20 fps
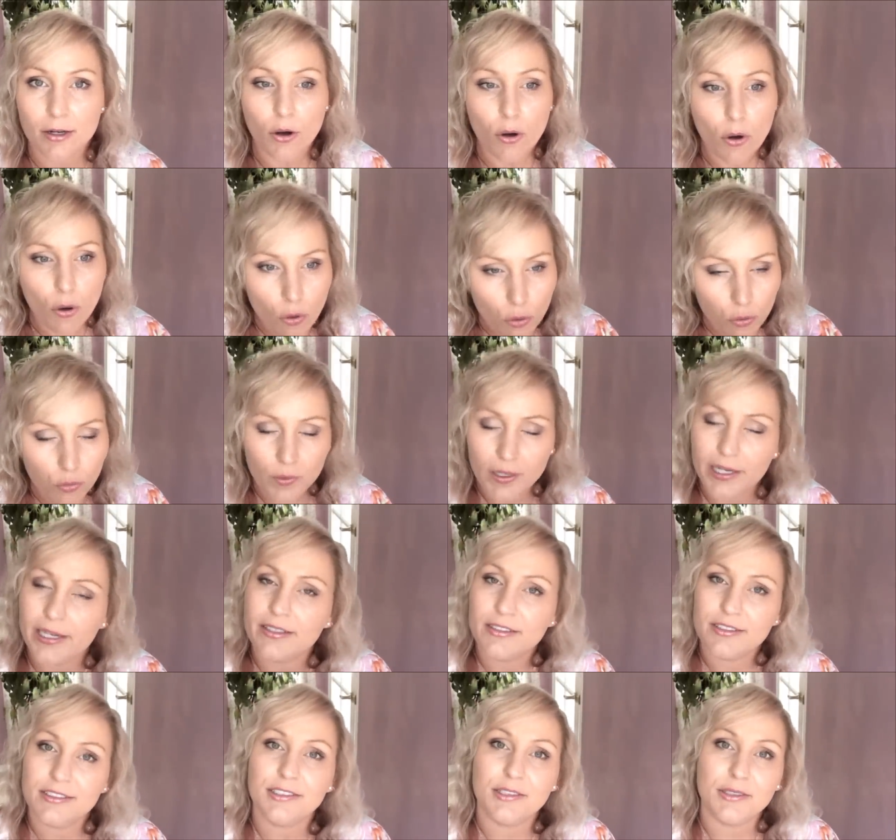All we
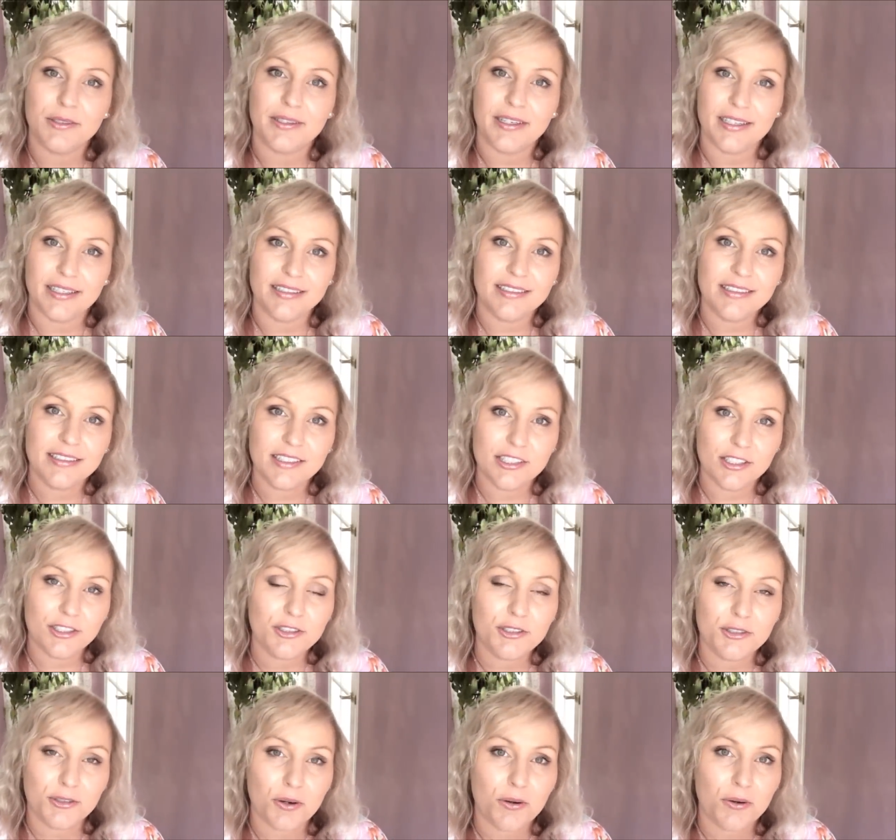can do is
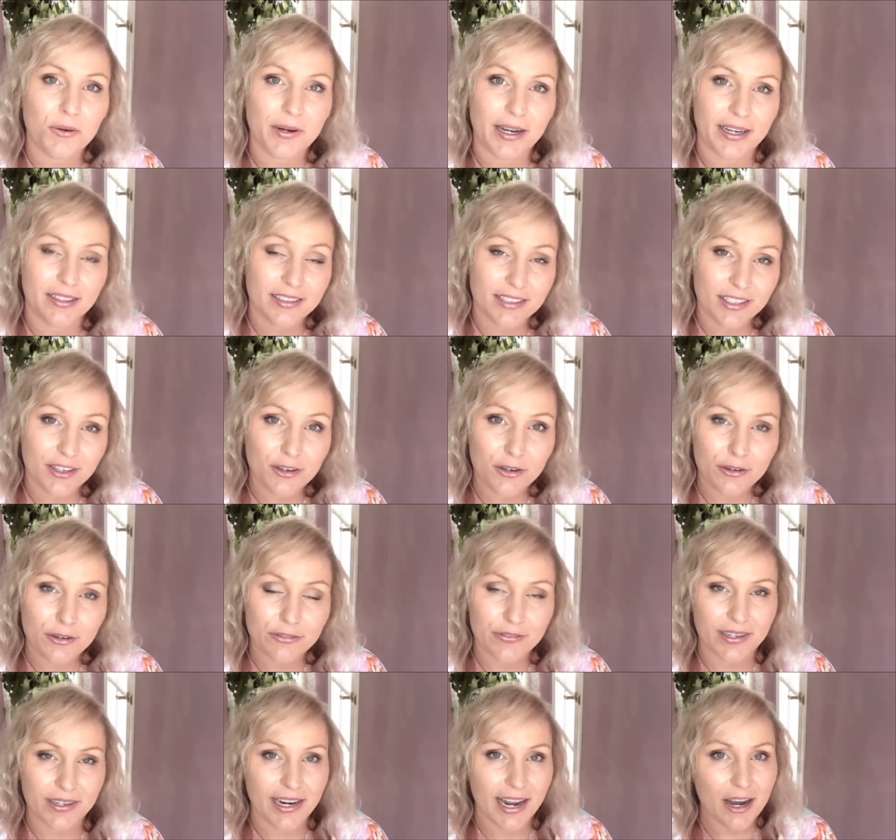control
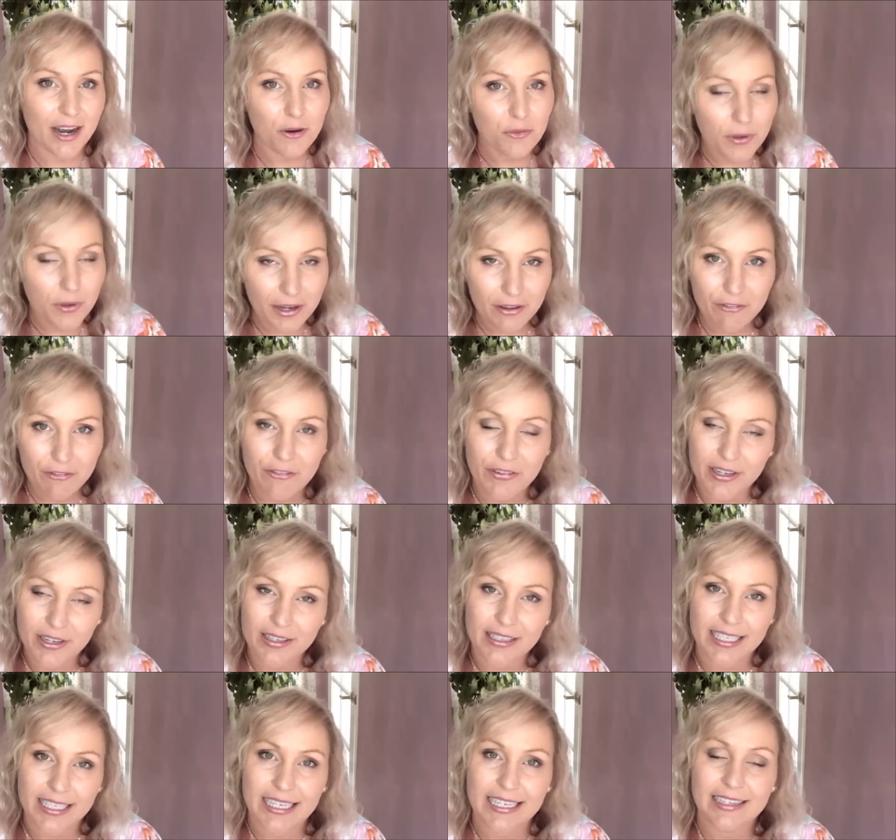ourselves and how we're
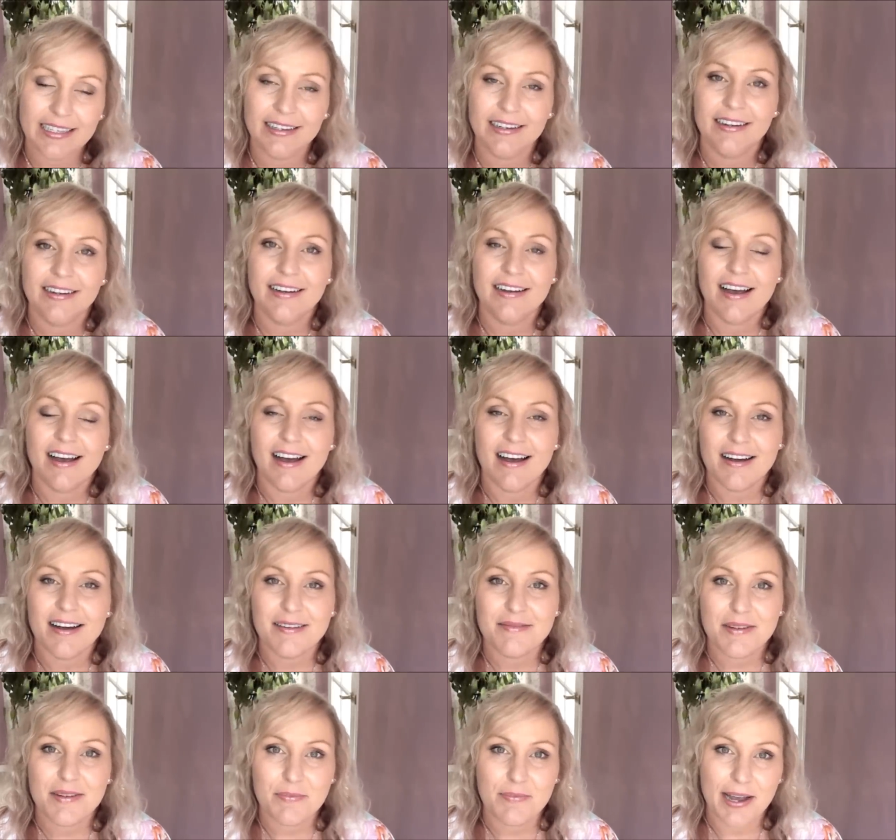feeling
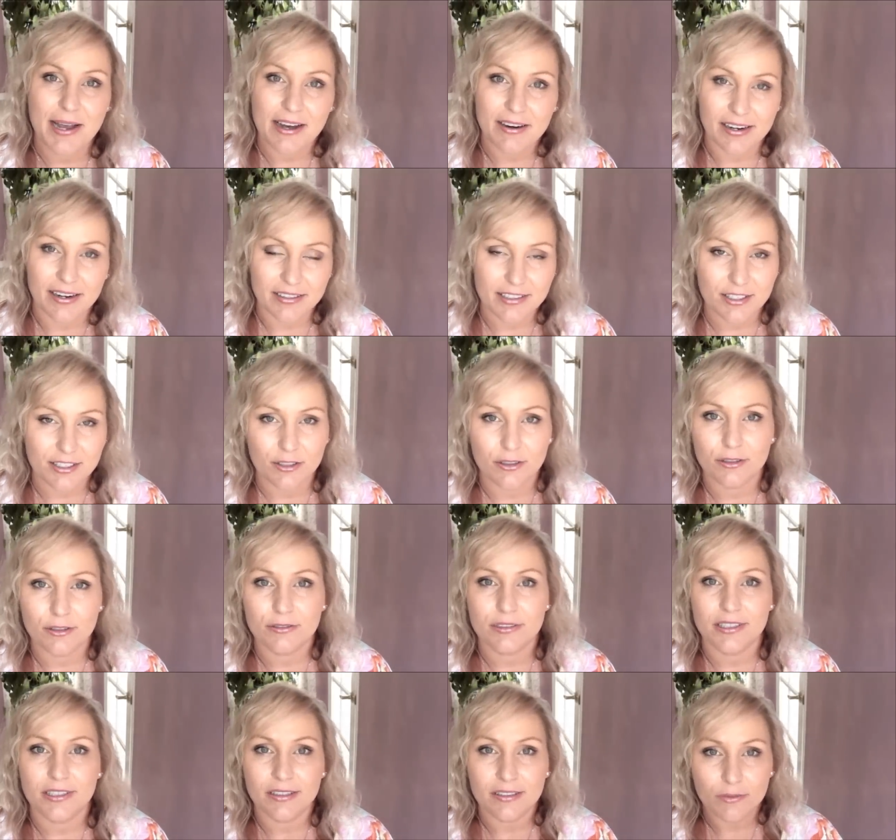um, about
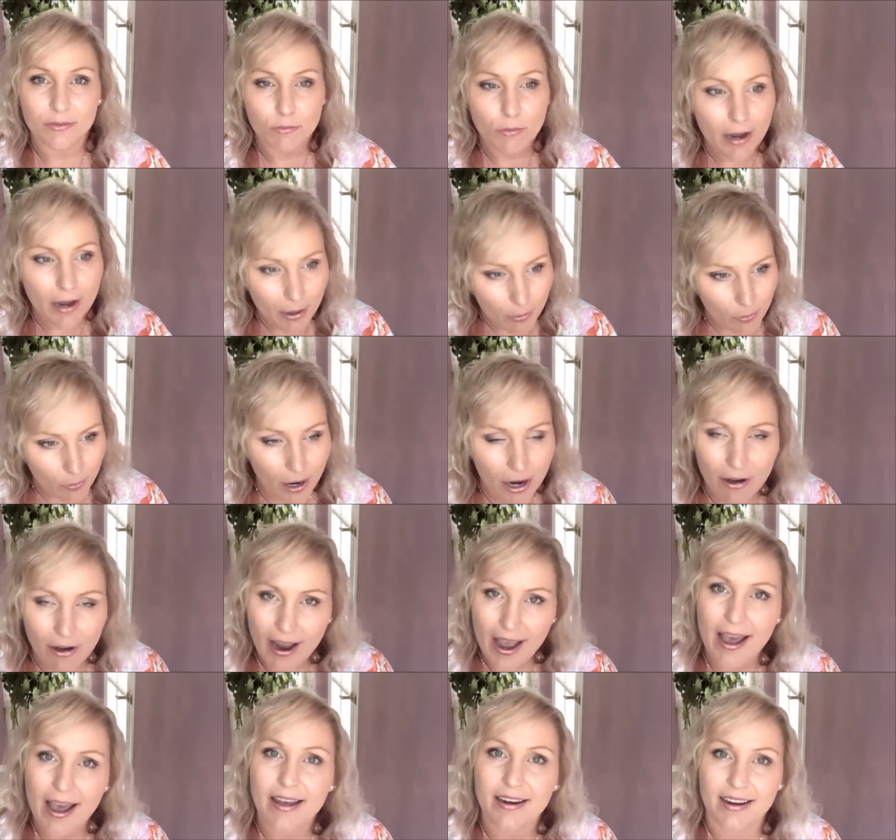ourselves and where we're
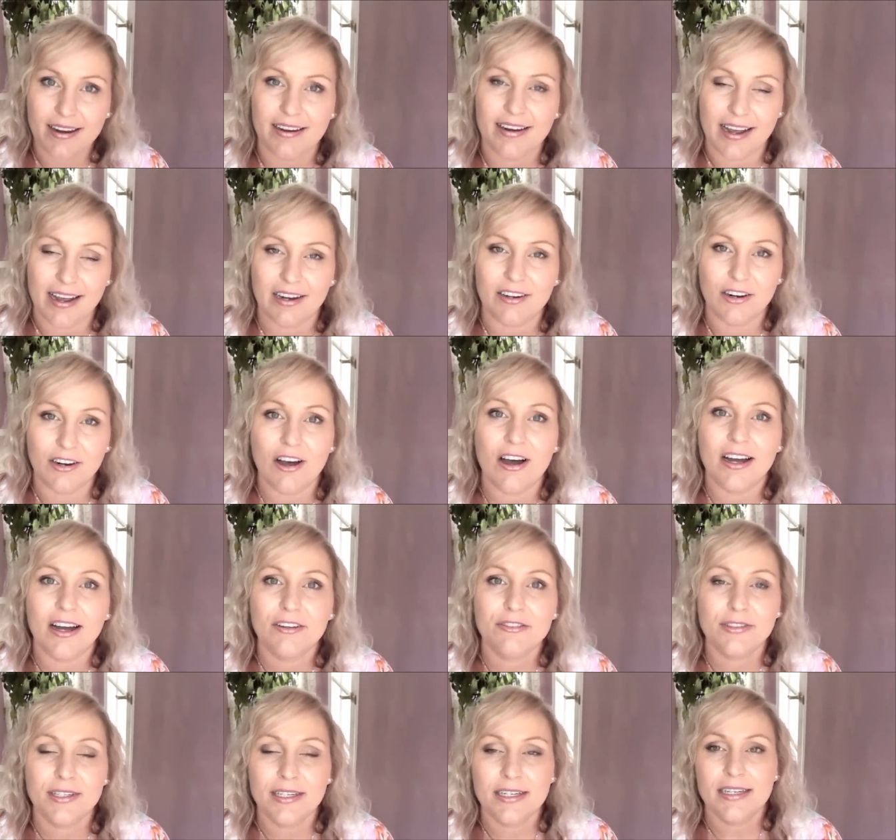at in our
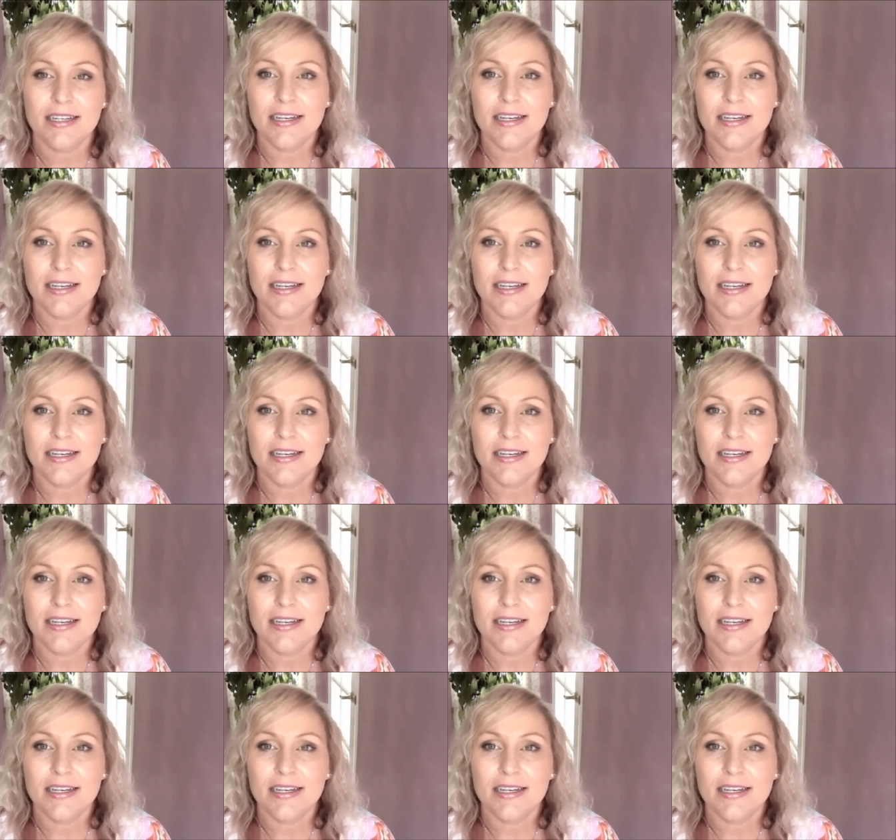life.